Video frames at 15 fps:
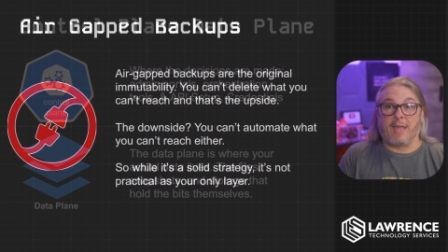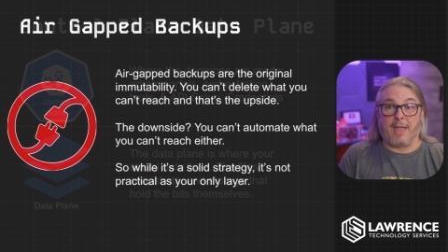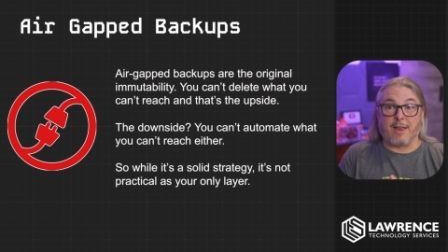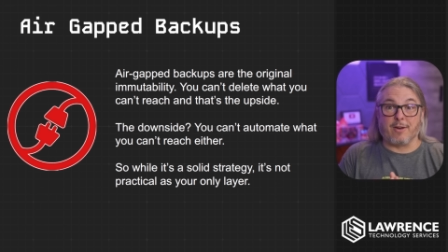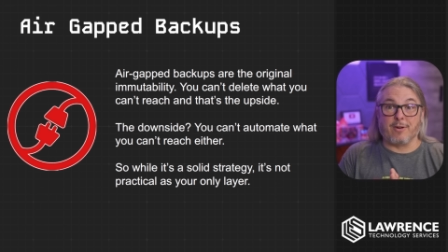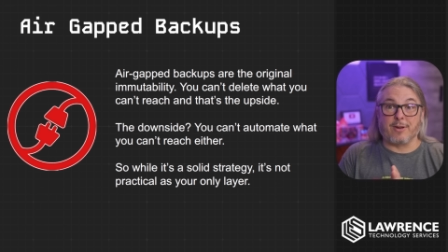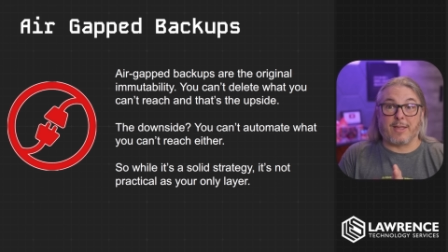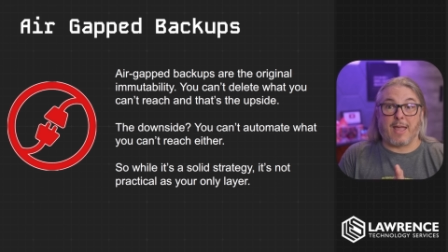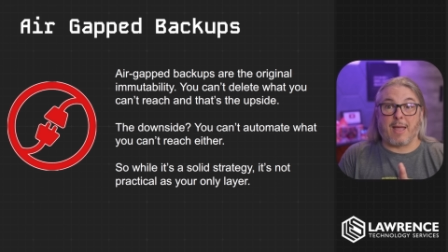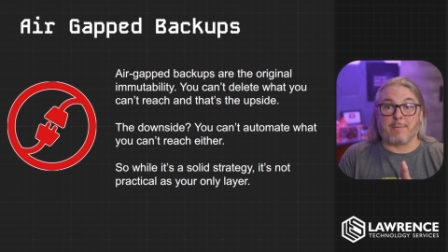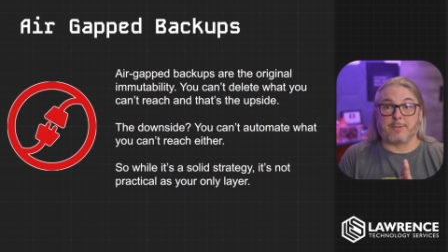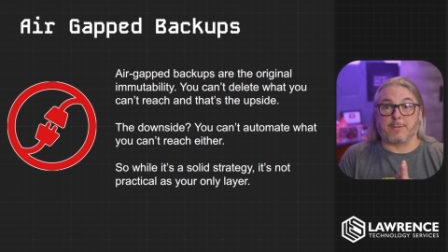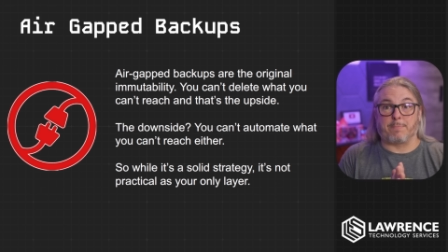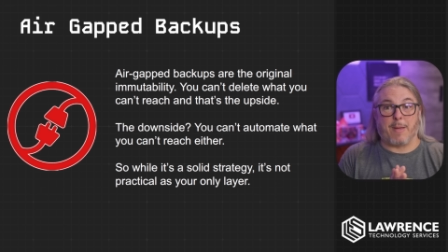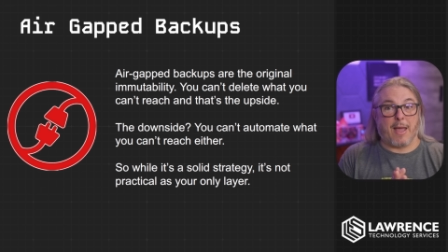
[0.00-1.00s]
air
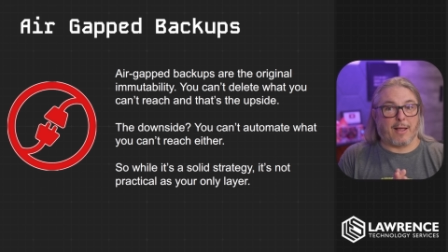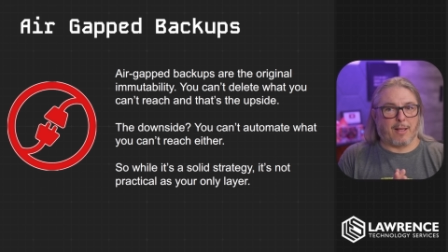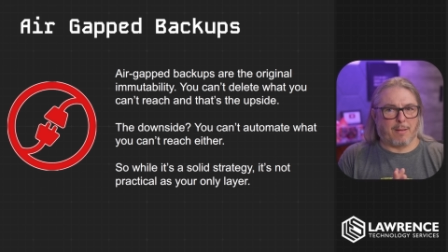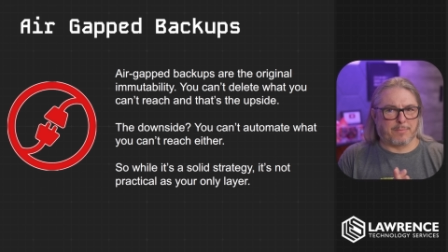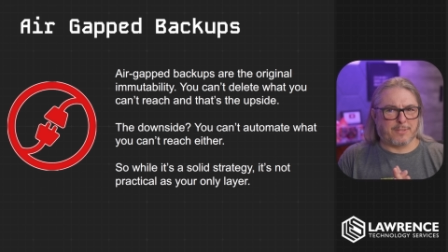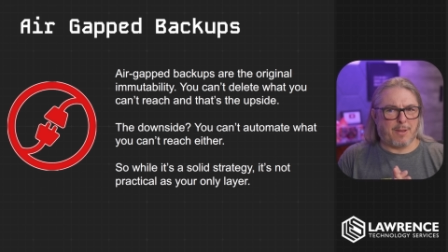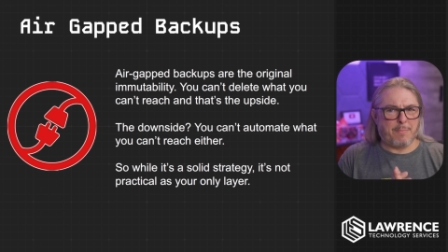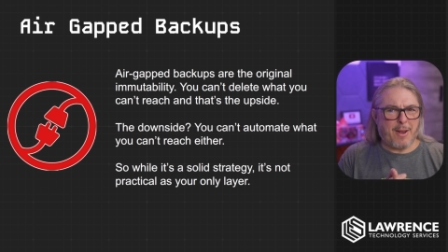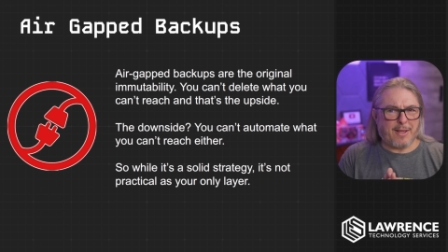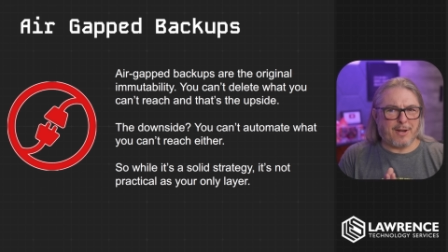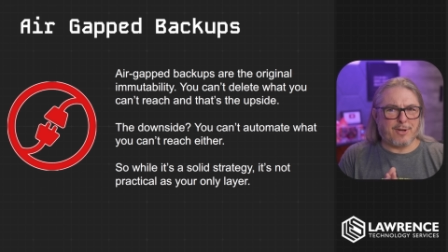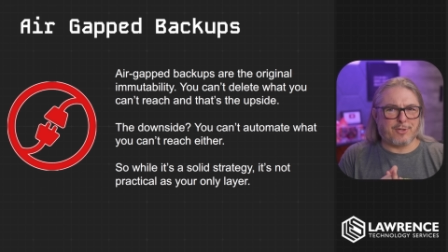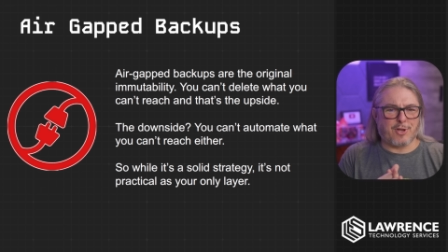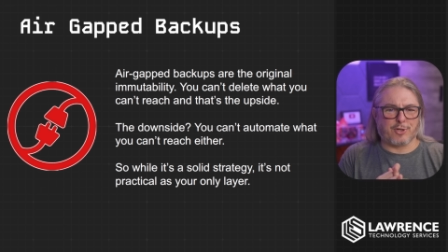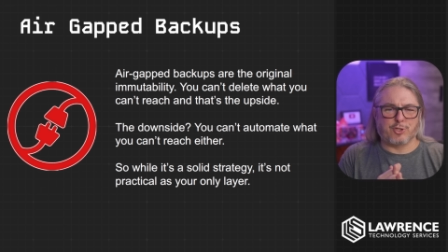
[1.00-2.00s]
gapped backups. I'm not
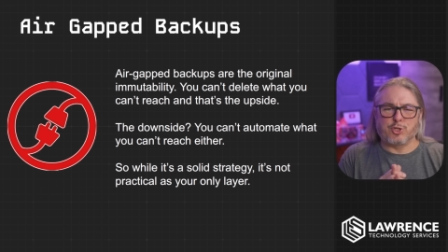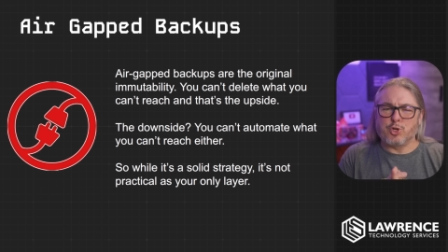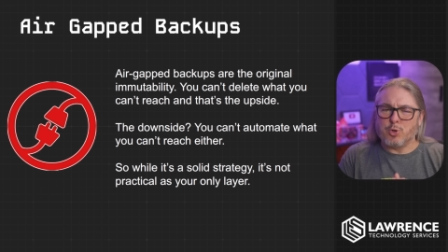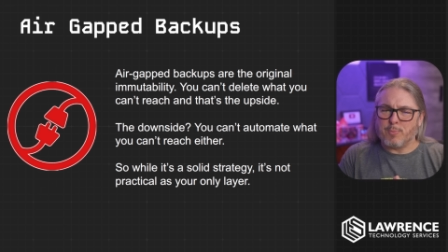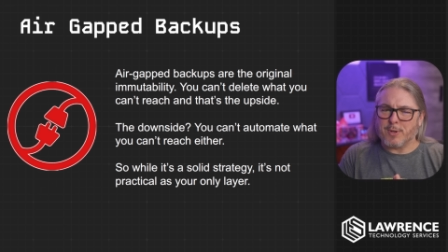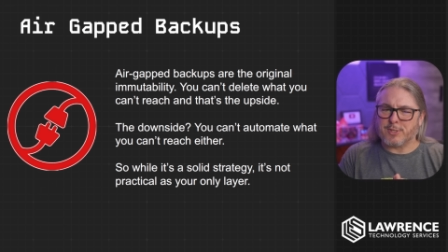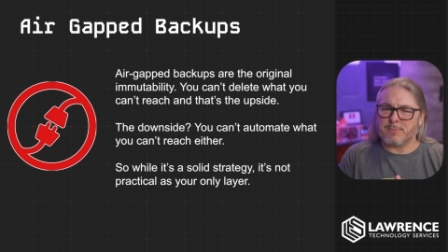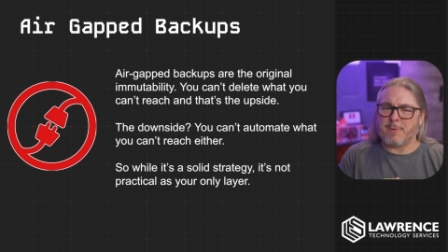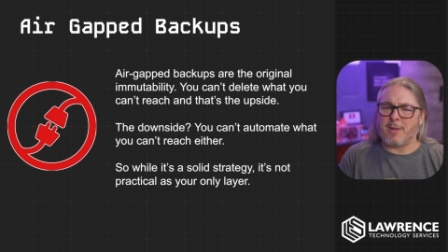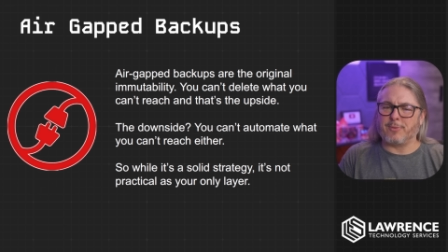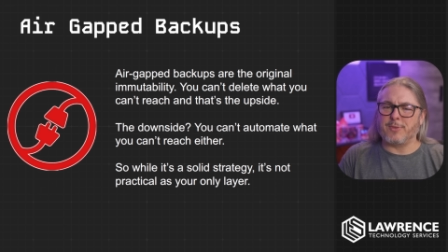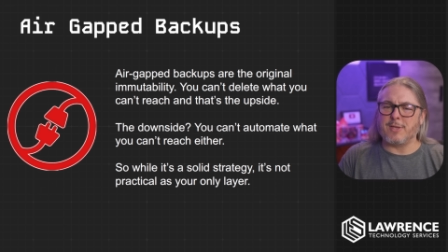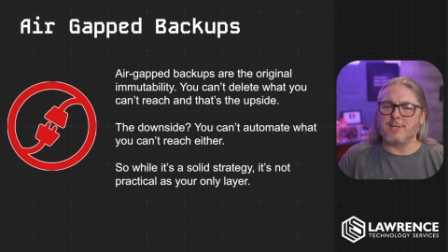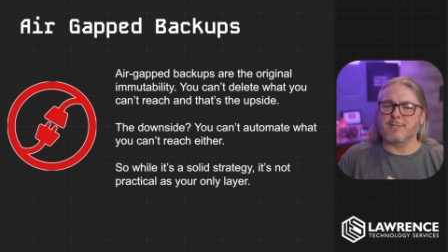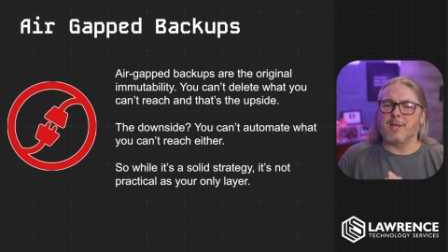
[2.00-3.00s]
going to talk too much about
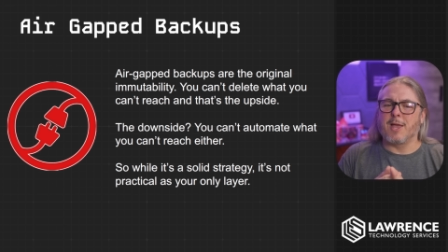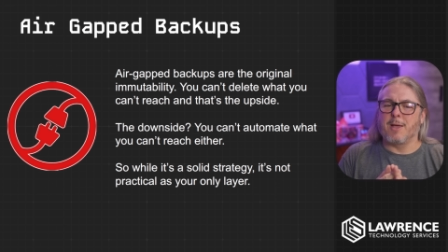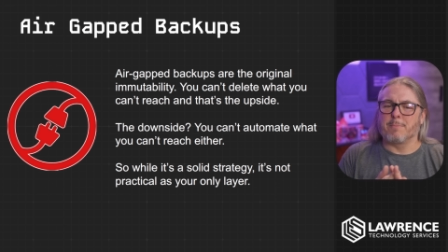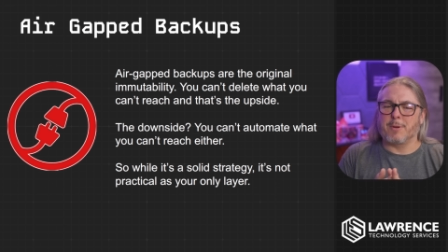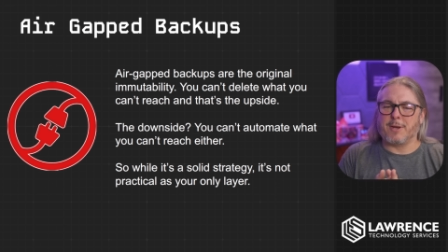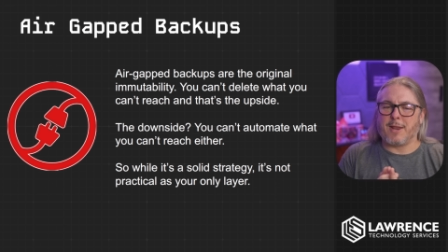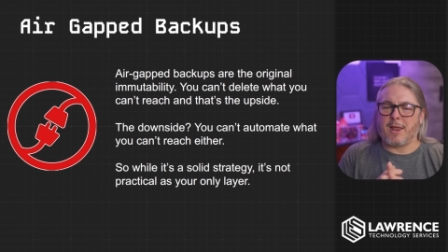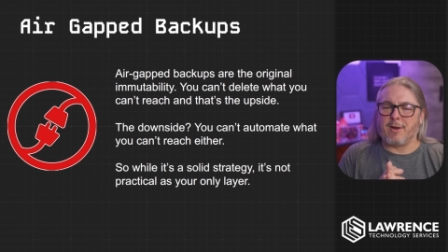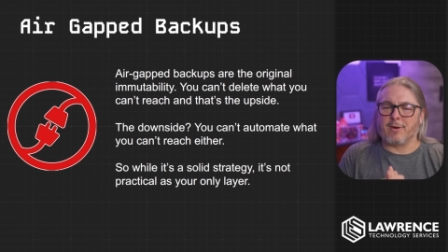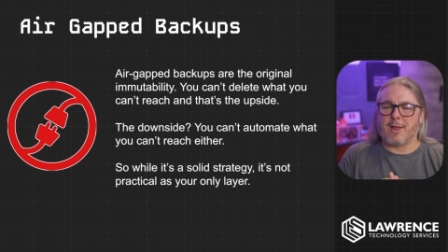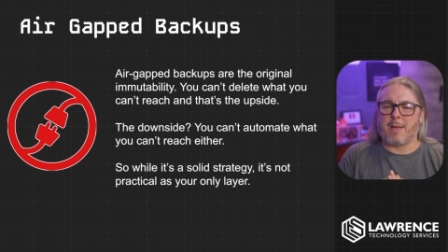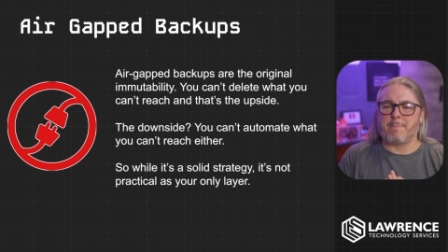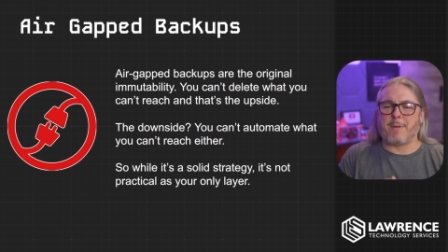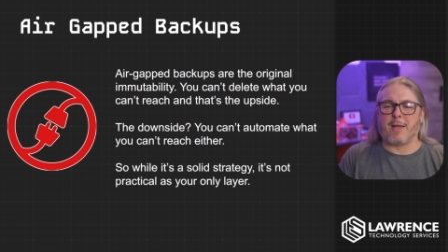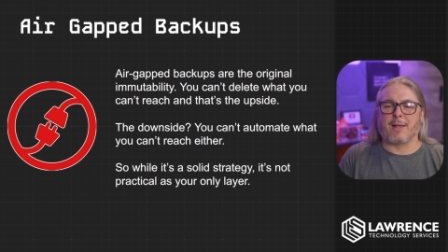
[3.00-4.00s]
these, but air
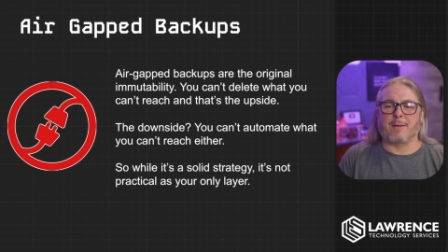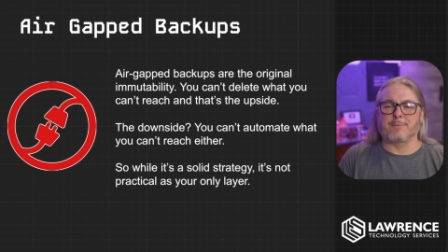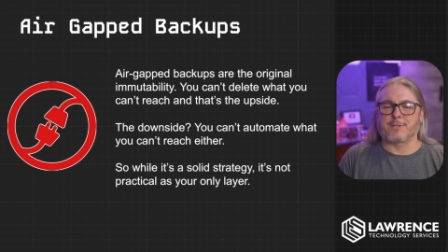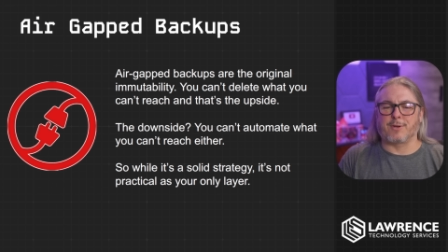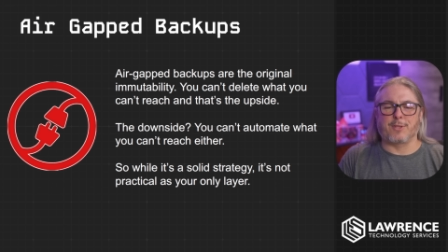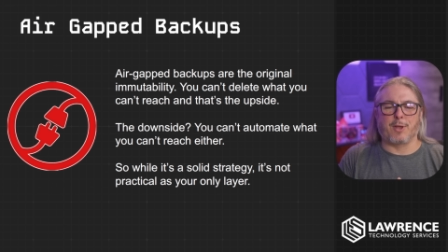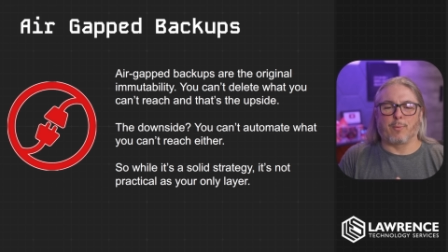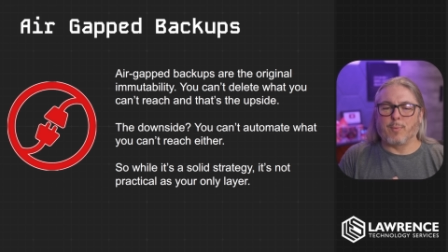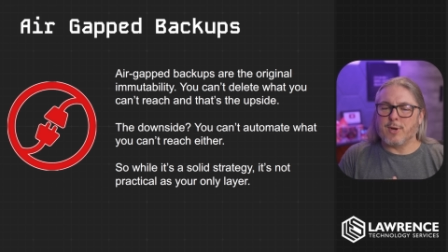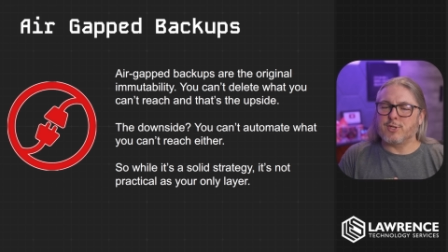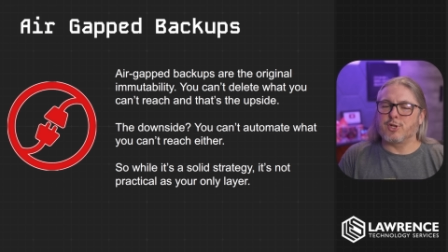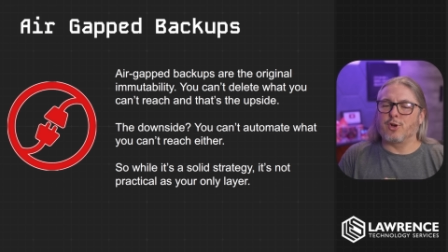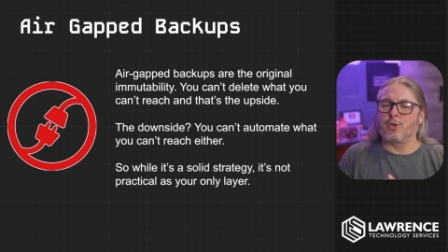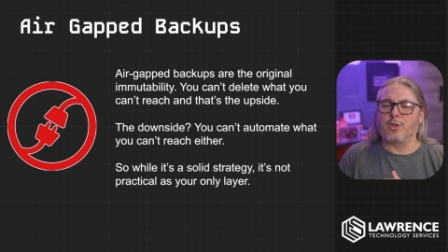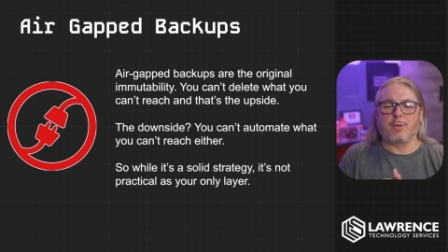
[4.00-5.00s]
gap backups are the
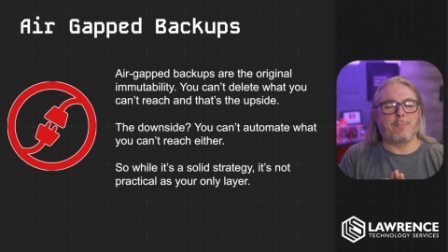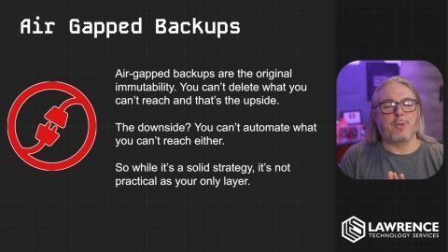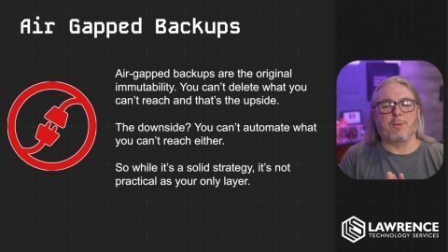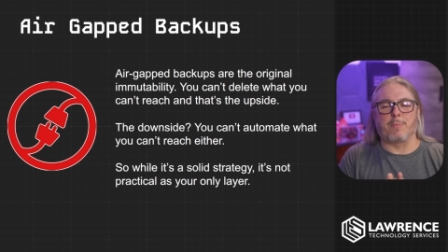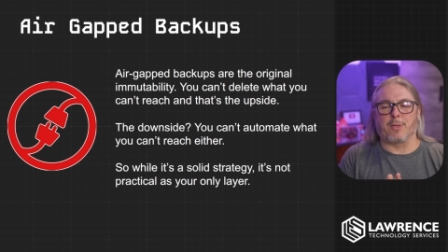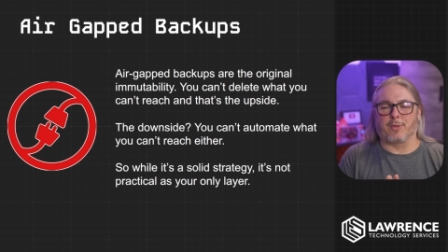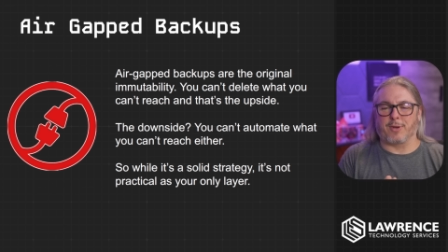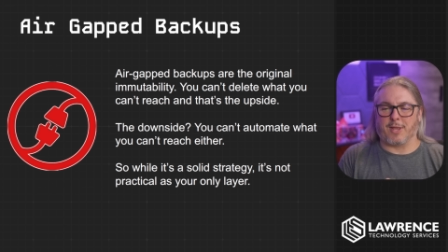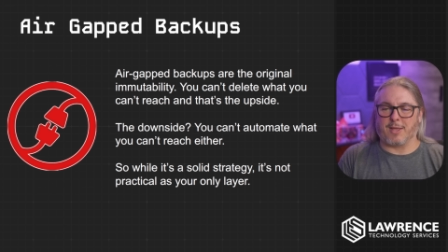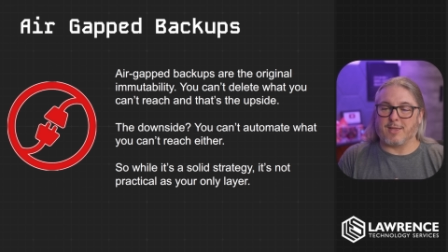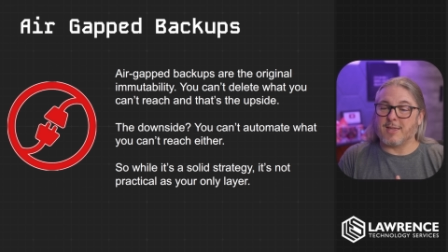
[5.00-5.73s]
original immutability.